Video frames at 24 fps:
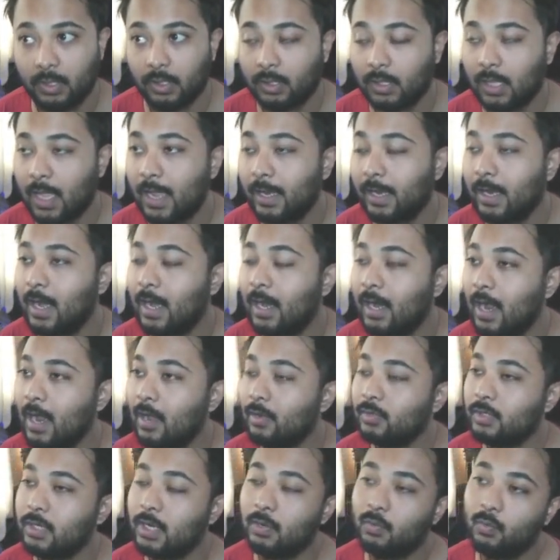Gligar
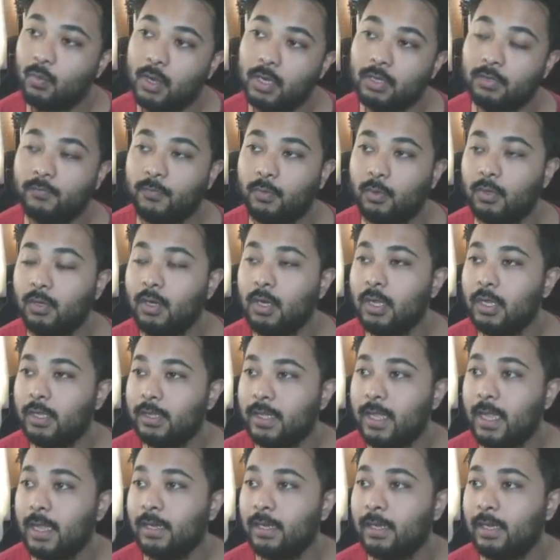out and one for
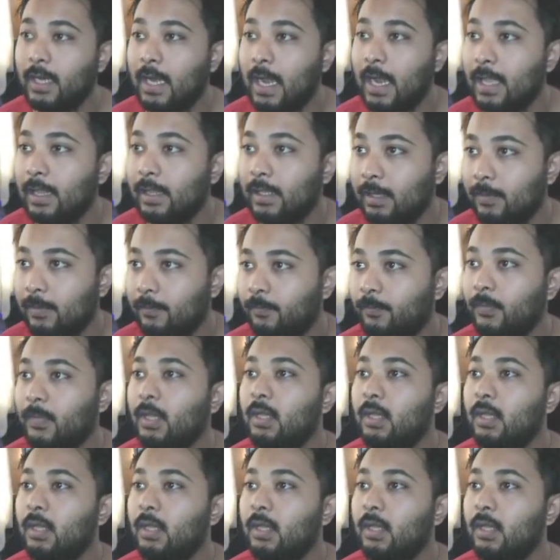that Annihilate.